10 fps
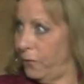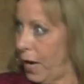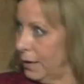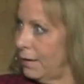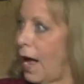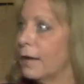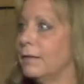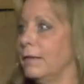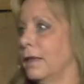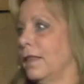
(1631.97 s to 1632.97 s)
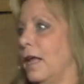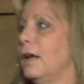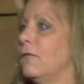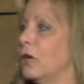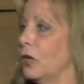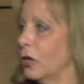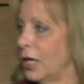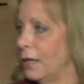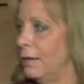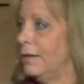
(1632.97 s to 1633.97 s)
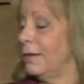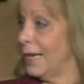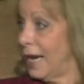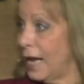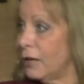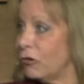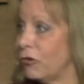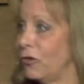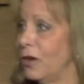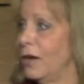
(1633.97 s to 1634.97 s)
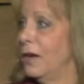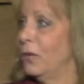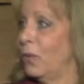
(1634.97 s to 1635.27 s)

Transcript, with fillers: fantastic yeah. thing for your kids to catch, mm.